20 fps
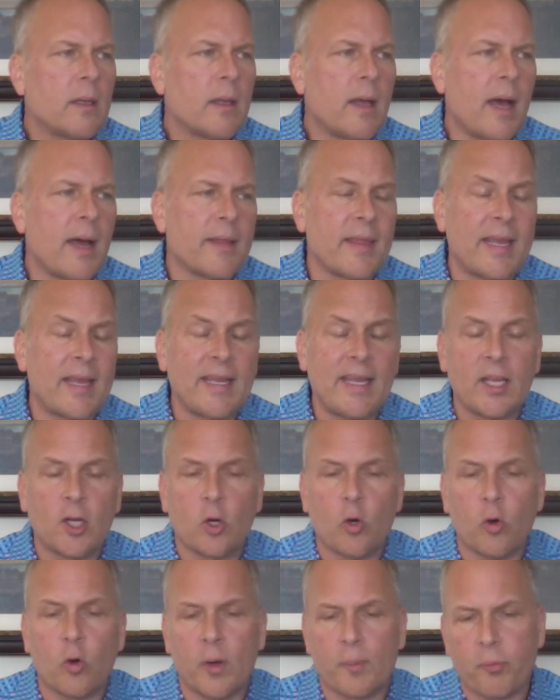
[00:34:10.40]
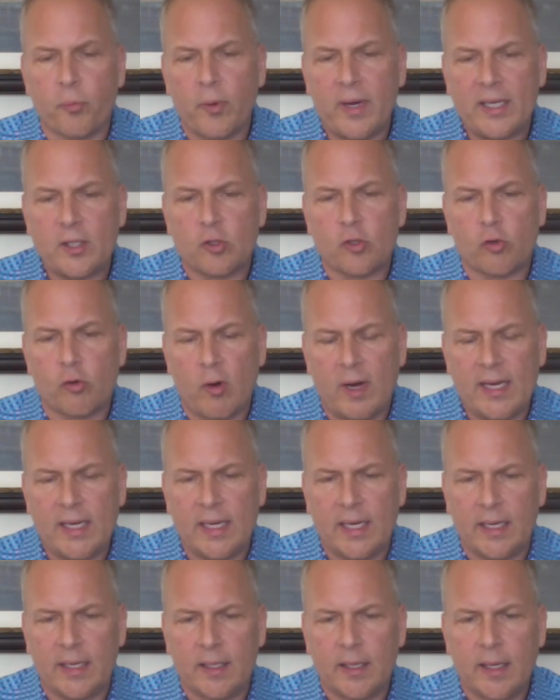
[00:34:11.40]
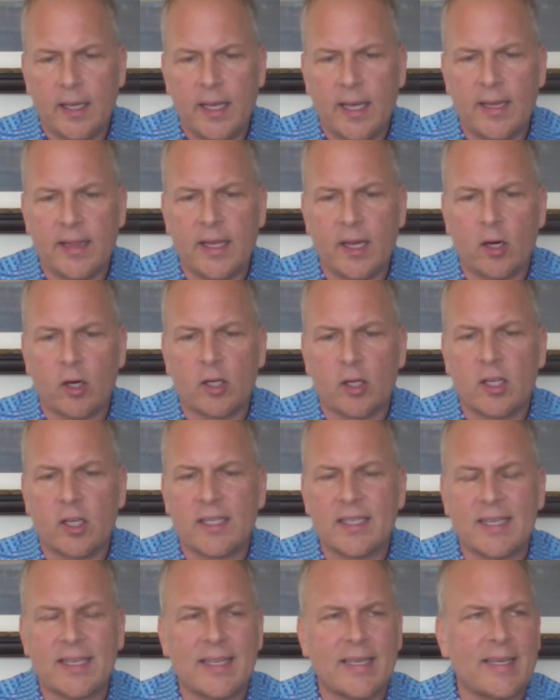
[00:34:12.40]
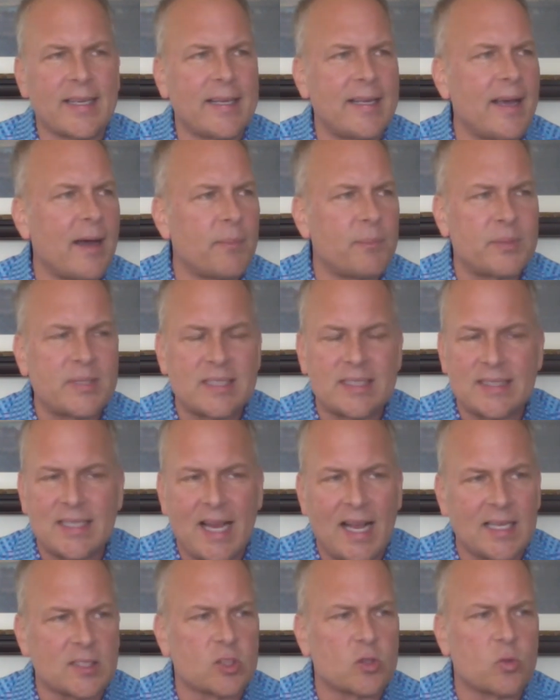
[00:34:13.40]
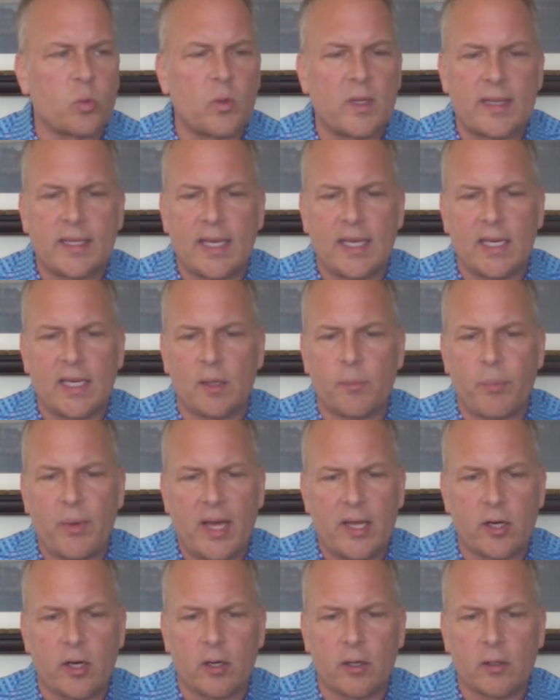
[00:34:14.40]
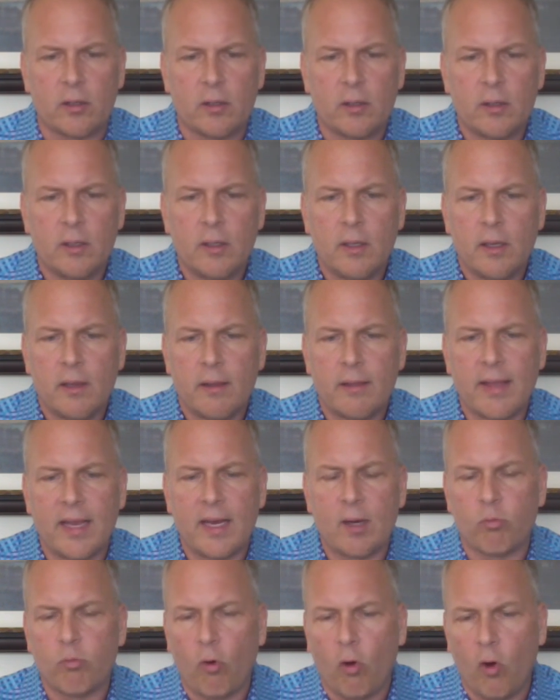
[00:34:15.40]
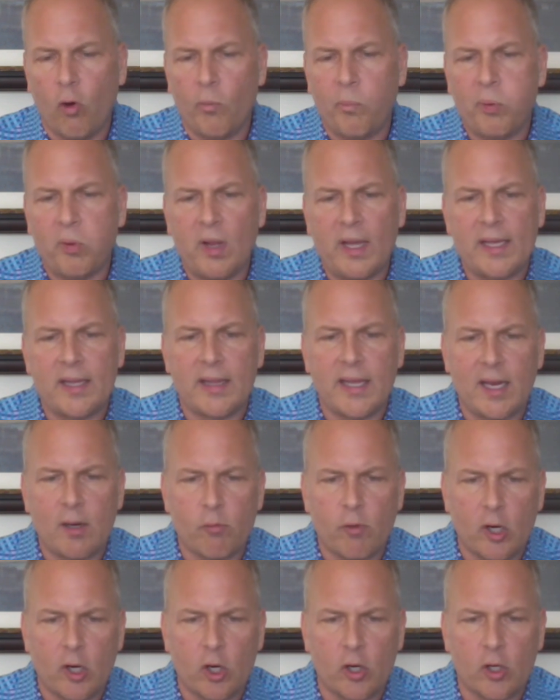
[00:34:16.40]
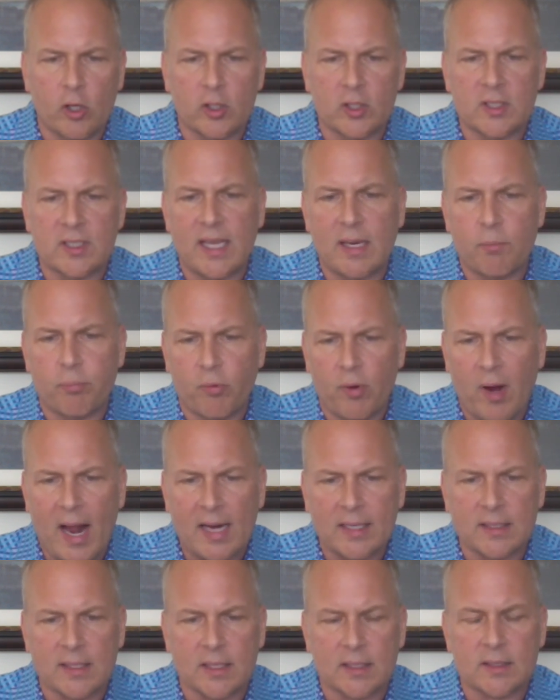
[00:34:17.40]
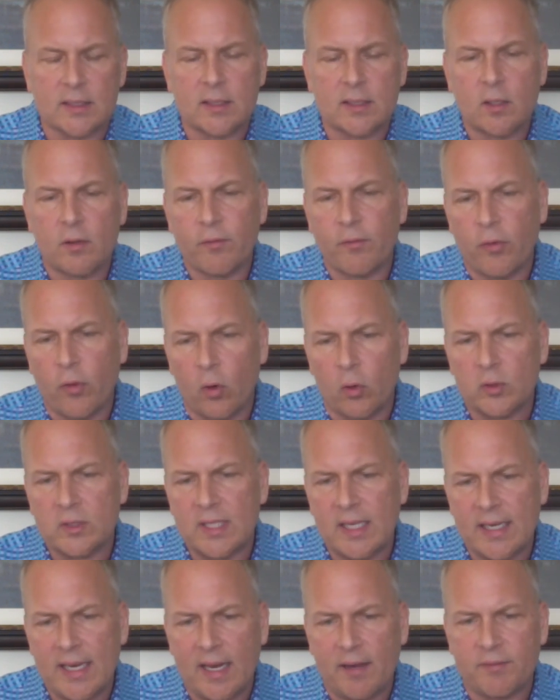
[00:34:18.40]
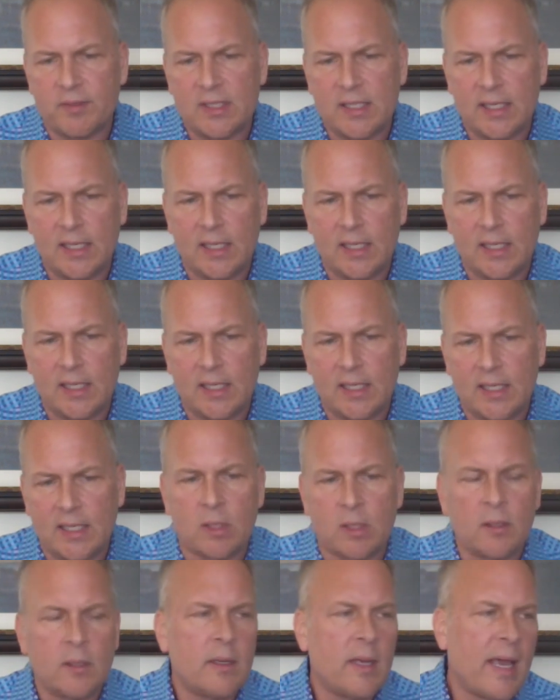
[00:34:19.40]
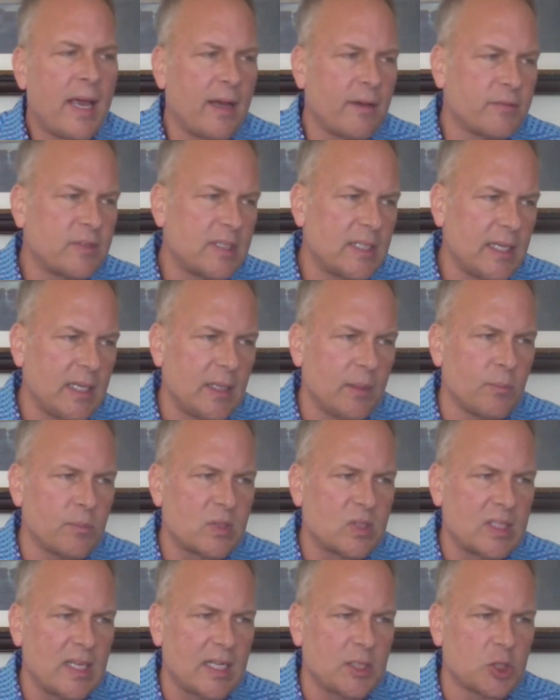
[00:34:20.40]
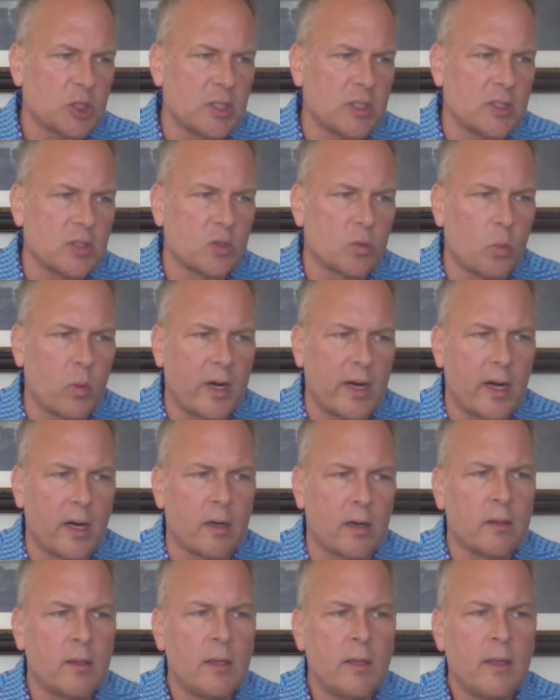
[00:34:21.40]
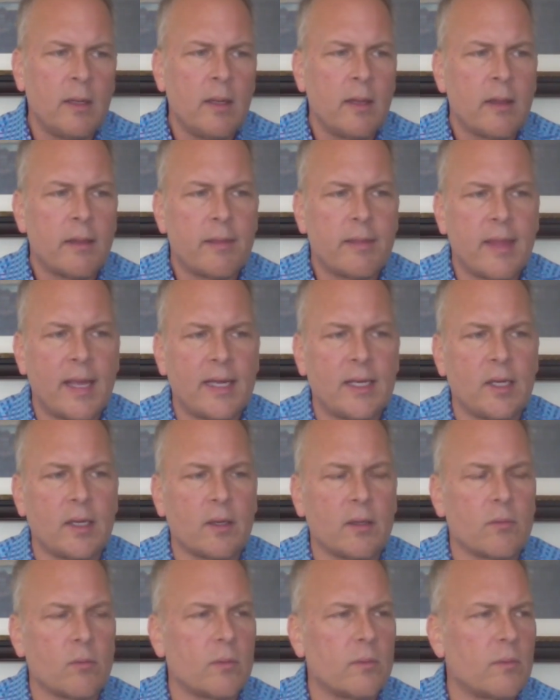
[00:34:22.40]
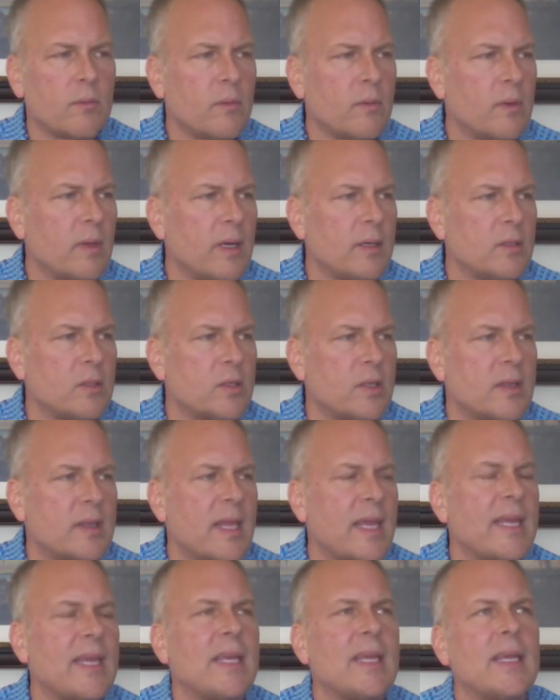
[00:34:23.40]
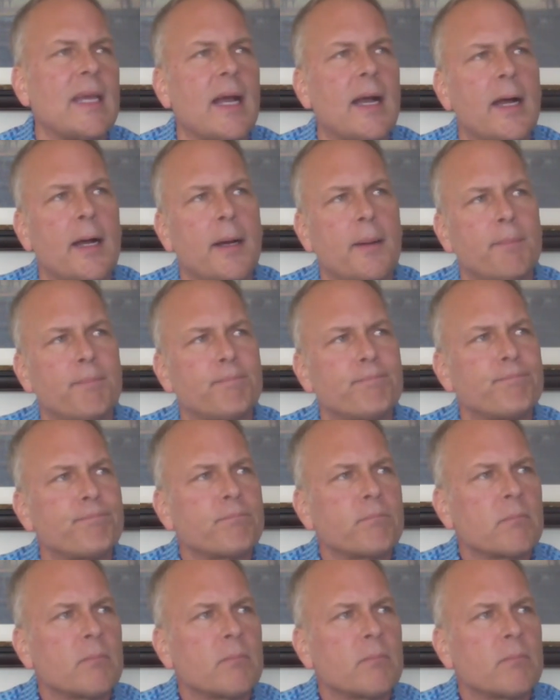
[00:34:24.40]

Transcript: Uh, they incorporate training and they're obsessed with getting better. They role play, they rehearse, they practice. Those that have teams have team sessions where they they um